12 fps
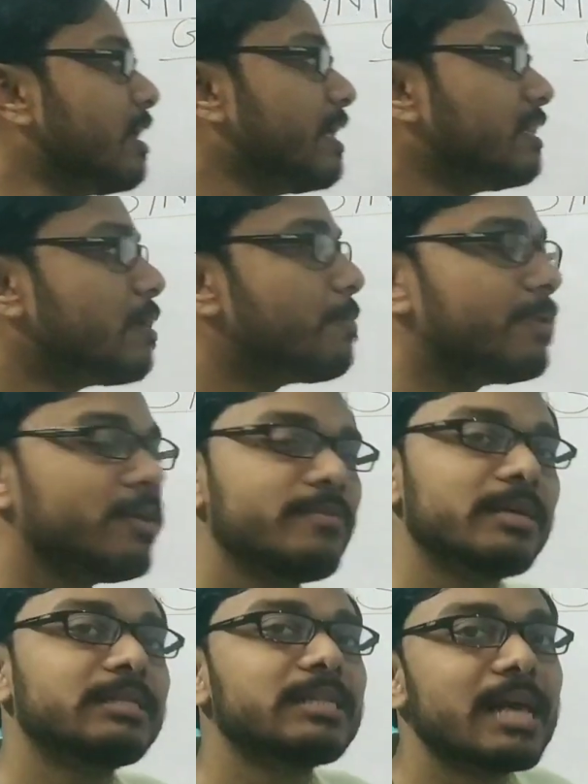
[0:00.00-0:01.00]
In the
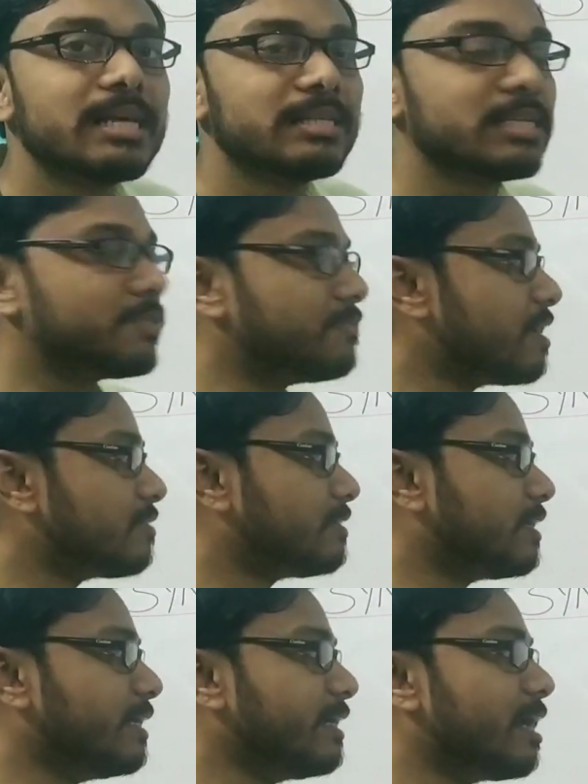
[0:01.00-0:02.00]
previous classes, we have
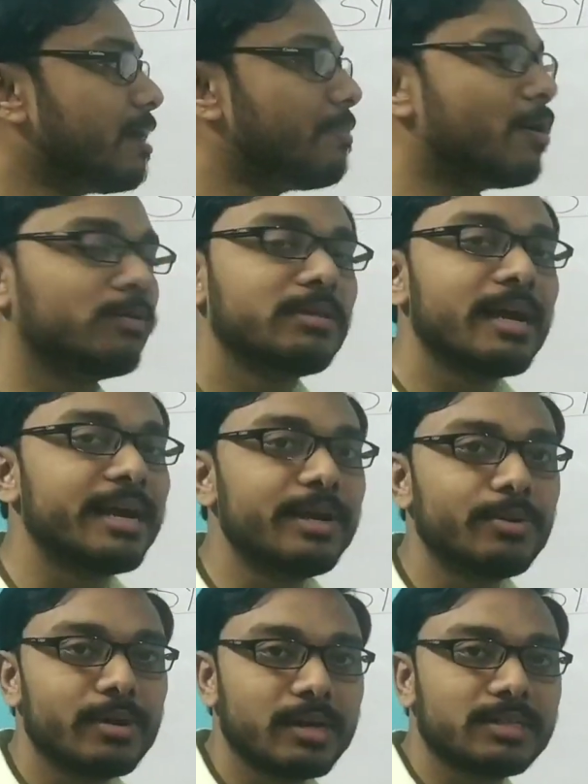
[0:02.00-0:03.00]
studied about the
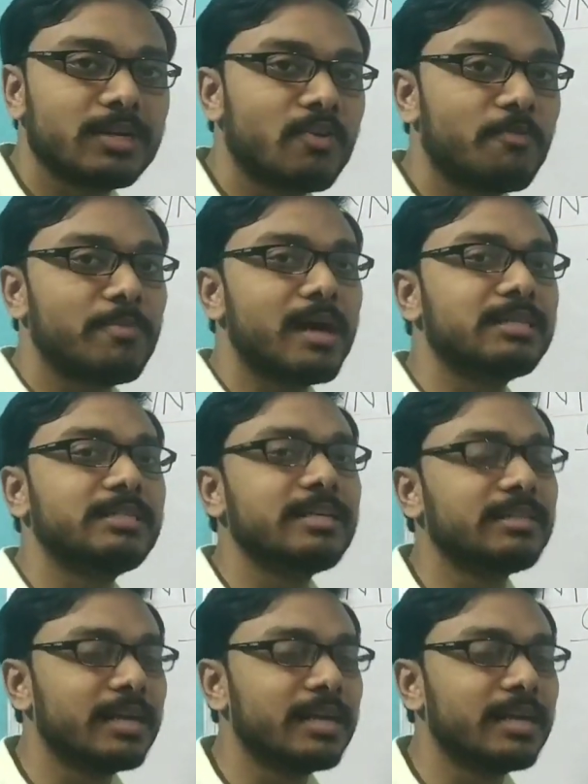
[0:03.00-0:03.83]
introduction of plastic,